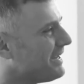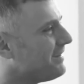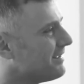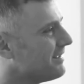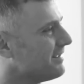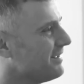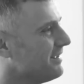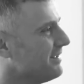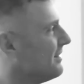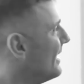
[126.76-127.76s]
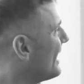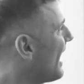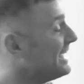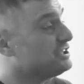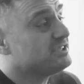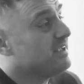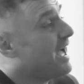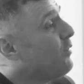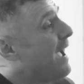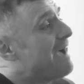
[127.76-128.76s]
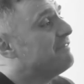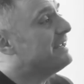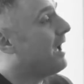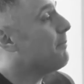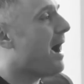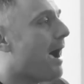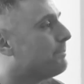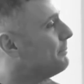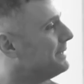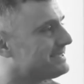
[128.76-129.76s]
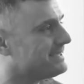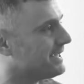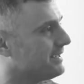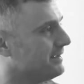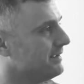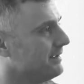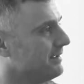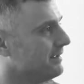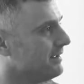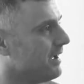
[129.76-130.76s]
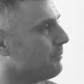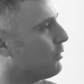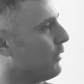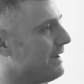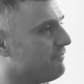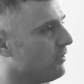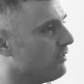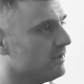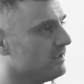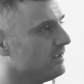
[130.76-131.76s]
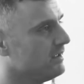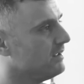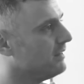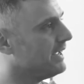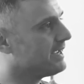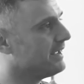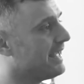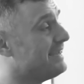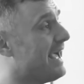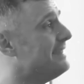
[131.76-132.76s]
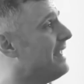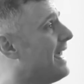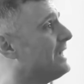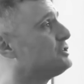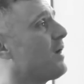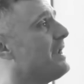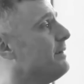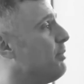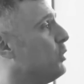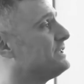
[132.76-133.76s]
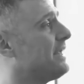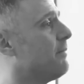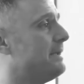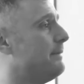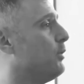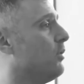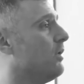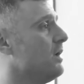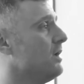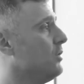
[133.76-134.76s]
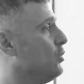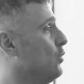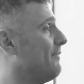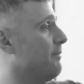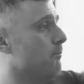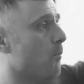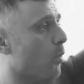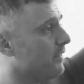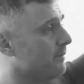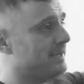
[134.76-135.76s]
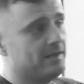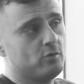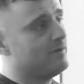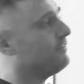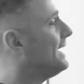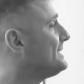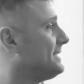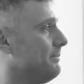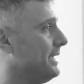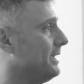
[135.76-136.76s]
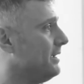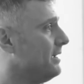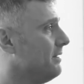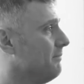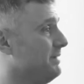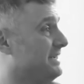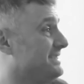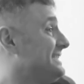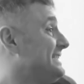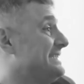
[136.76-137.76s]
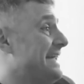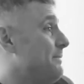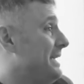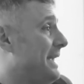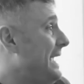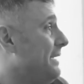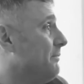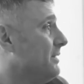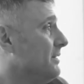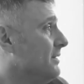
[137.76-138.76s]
I mean? I don't have it, I'm optimistic. I'm grateful. And I try to impose that on people who have it more than me and who have less than me, because it's the same game.